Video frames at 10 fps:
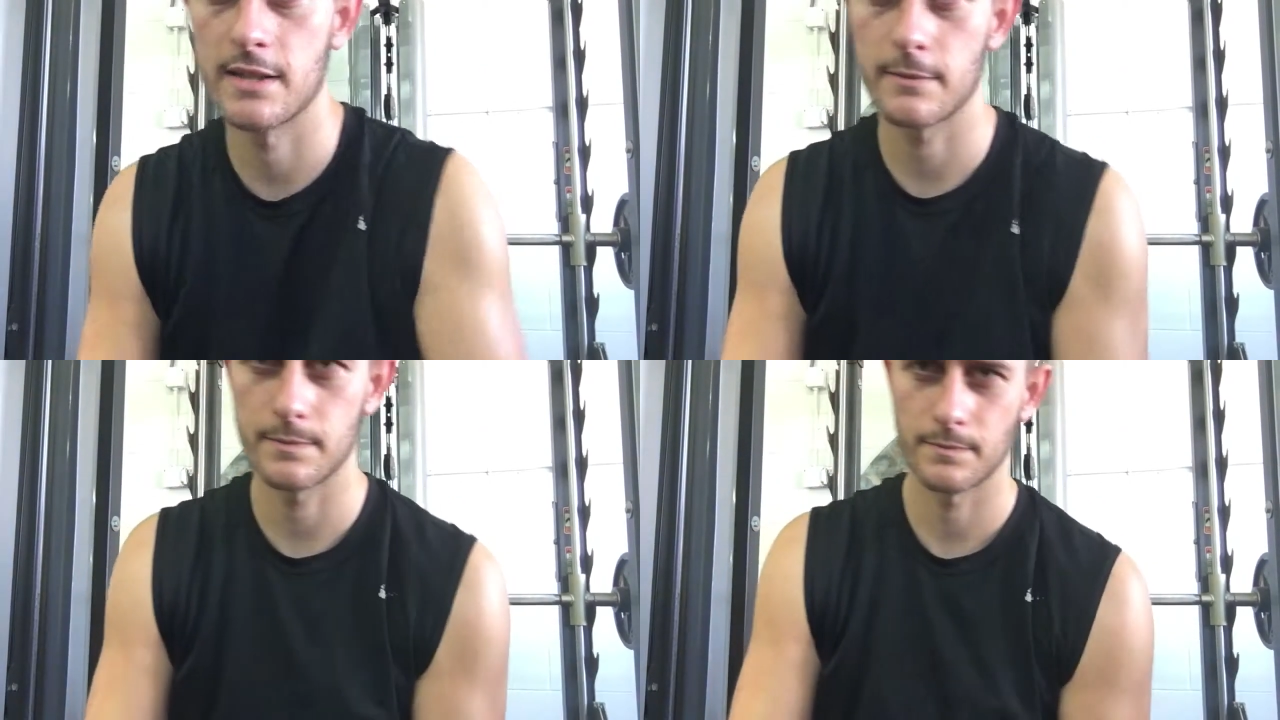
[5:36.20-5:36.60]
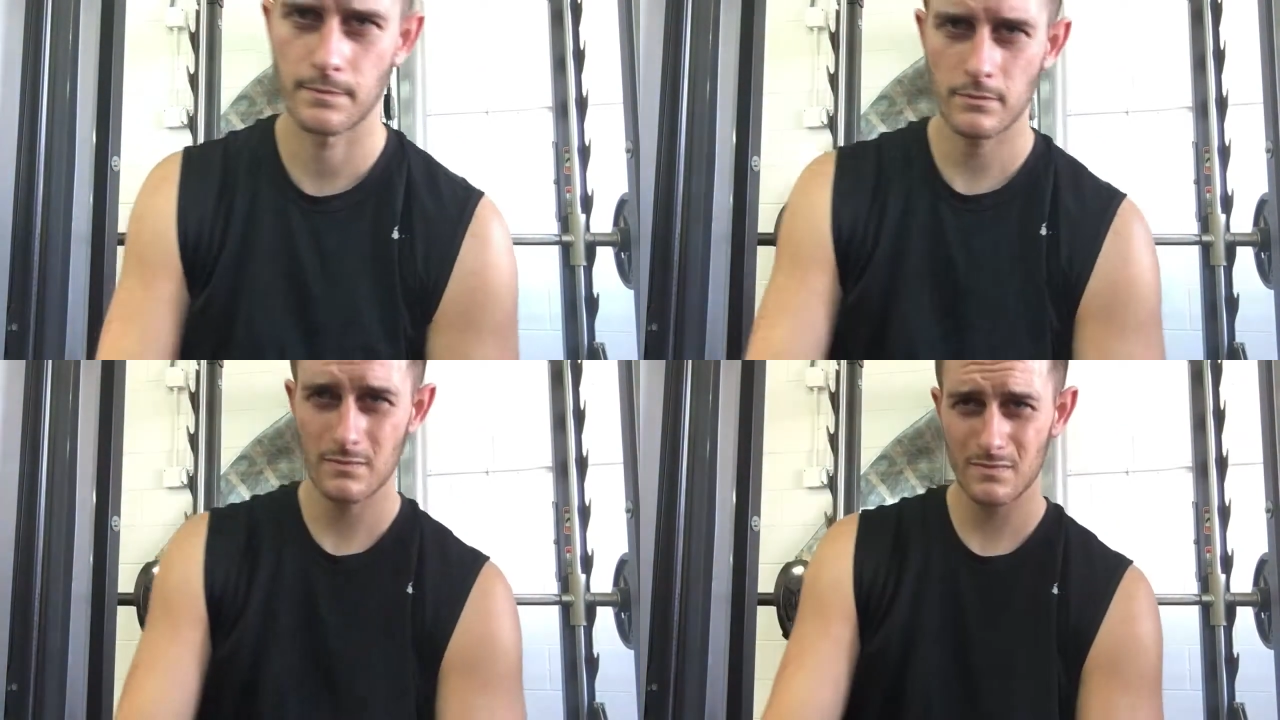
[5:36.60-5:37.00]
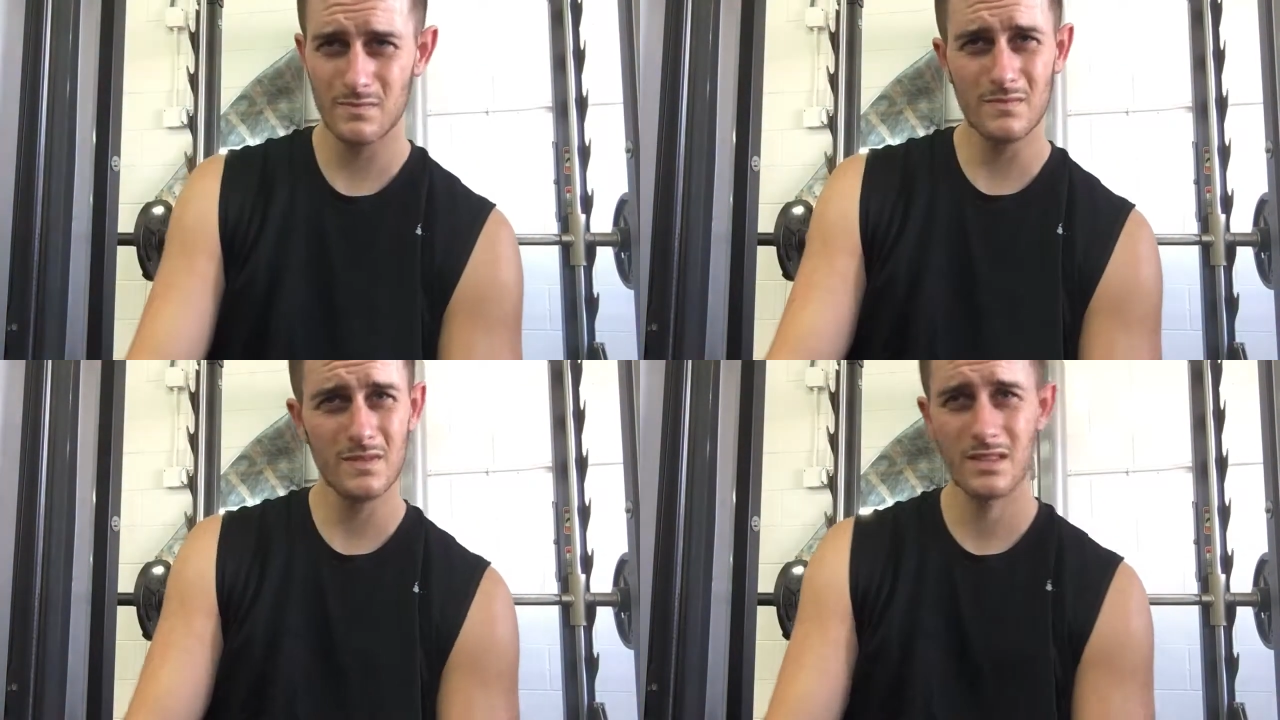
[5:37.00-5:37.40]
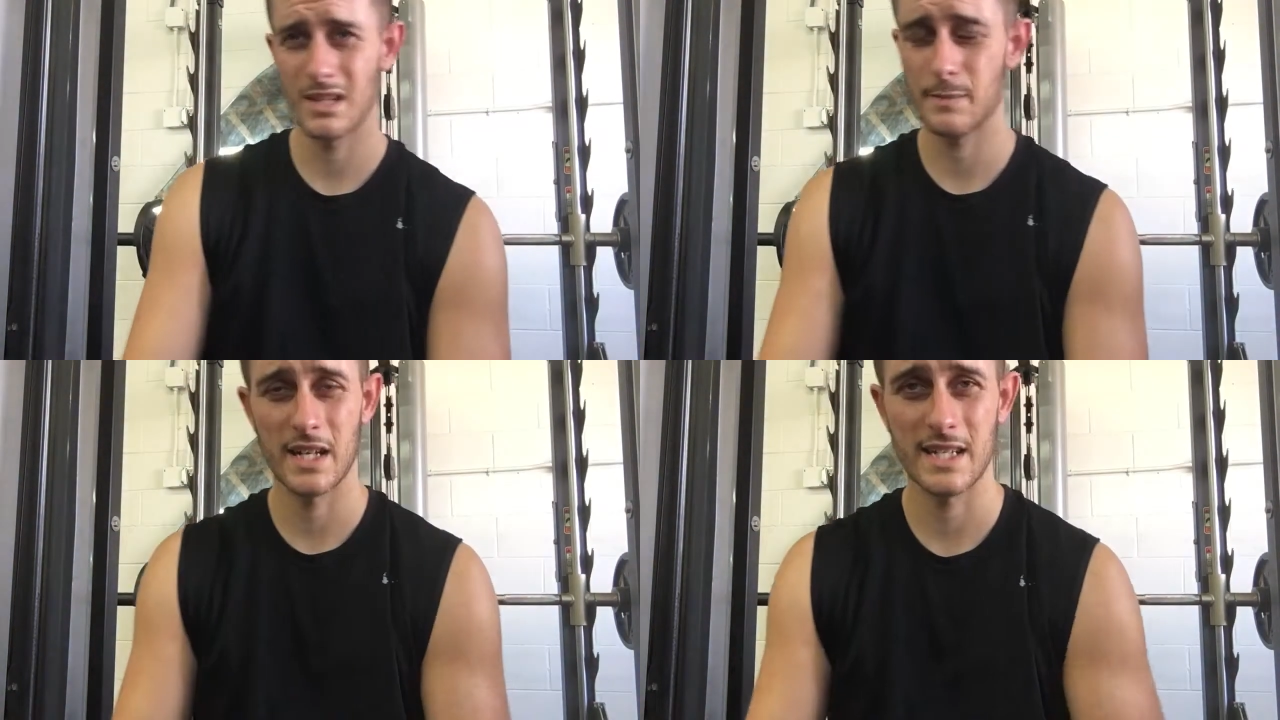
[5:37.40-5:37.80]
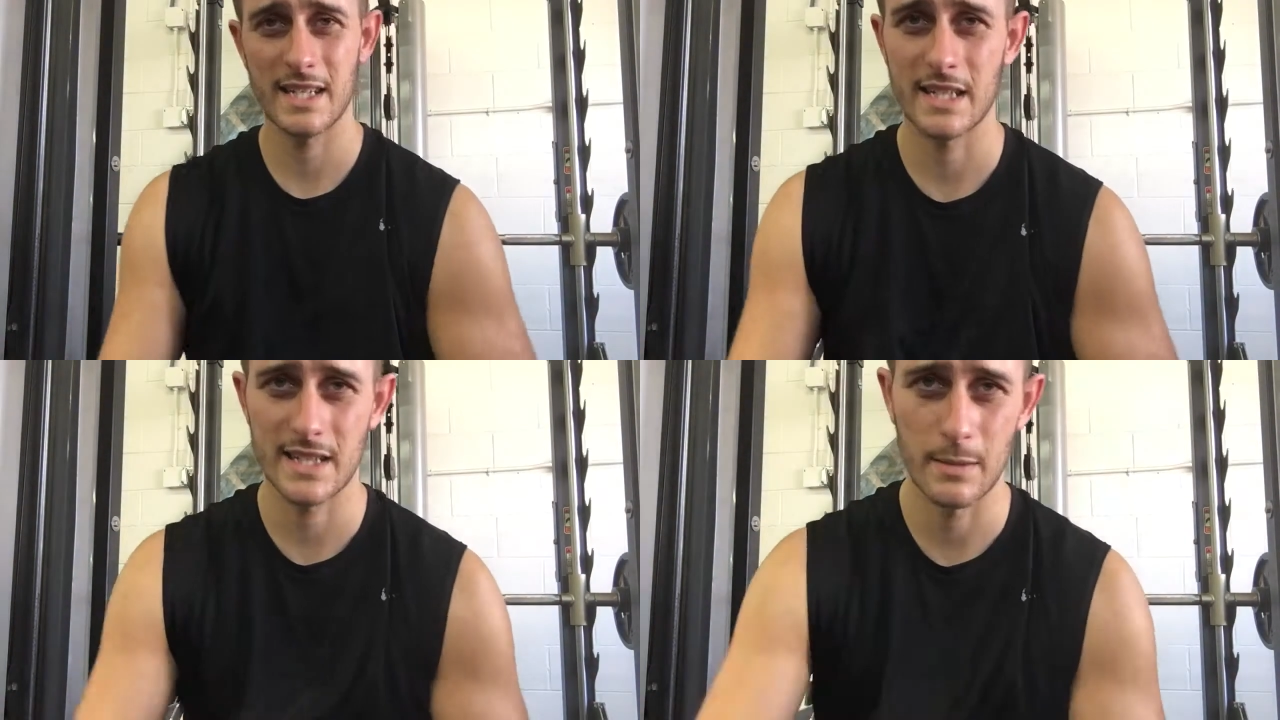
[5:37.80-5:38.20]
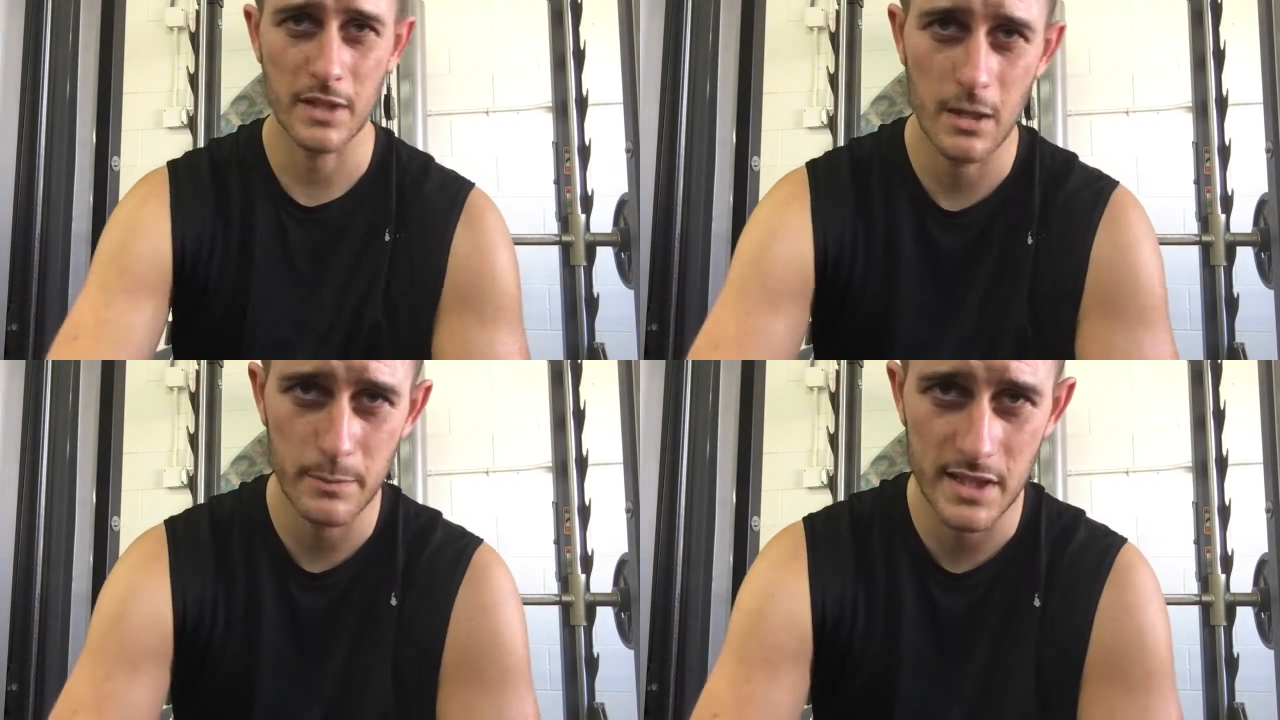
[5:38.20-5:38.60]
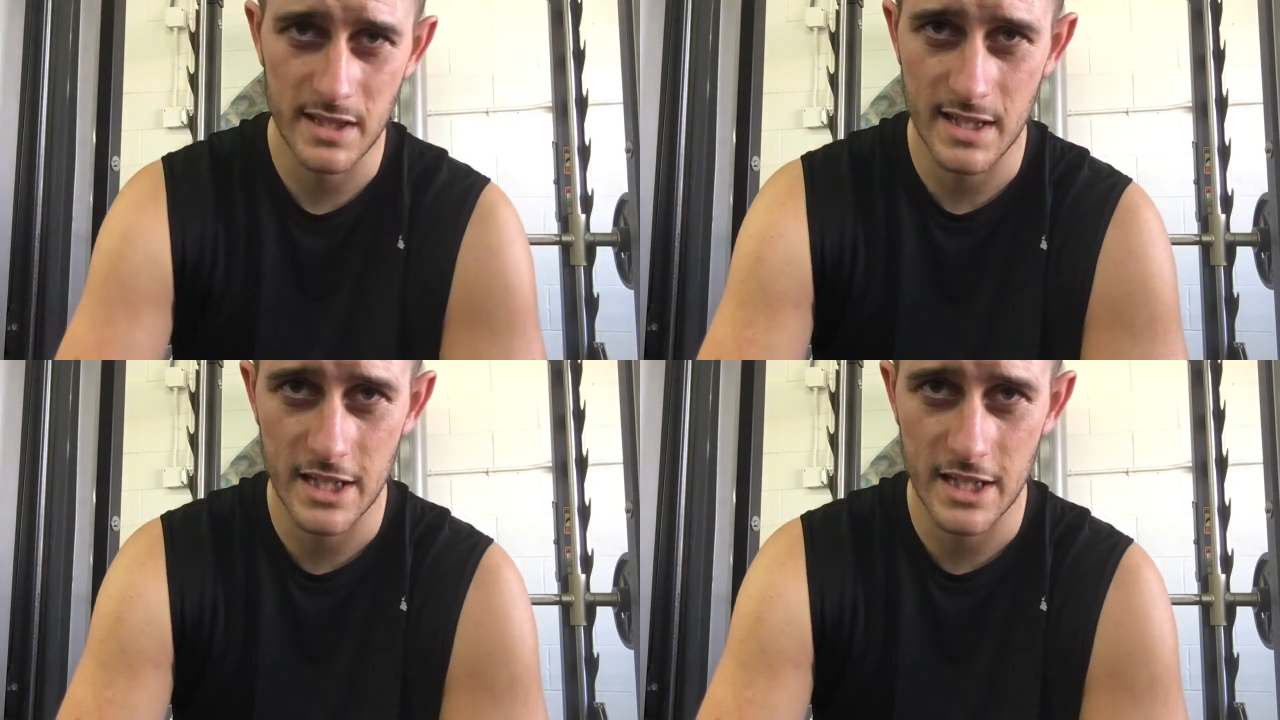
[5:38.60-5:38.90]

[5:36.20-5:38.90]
And man, I see some companies,